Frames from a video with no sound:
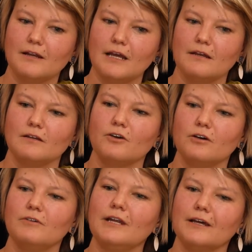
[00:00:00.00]
and
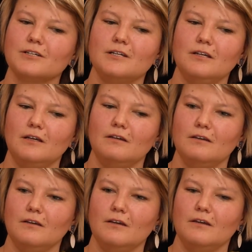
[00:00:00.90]
COVID actually,
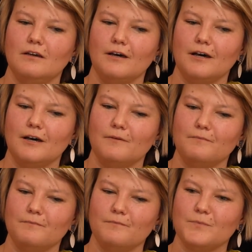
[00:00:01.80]

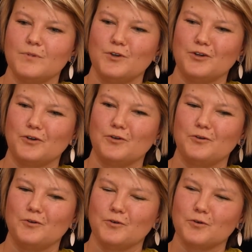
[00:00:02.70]

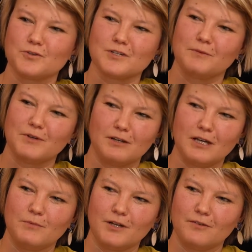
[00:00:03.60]
caused
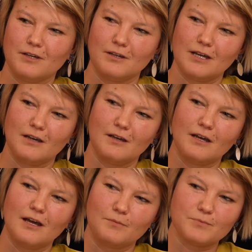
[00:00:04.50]
a bit of a
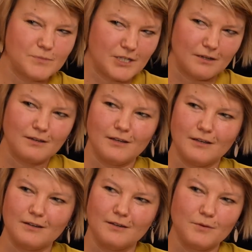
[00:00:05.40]
uptick
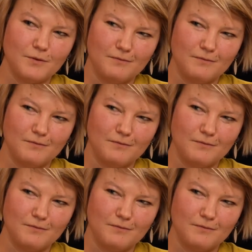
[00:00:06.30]
in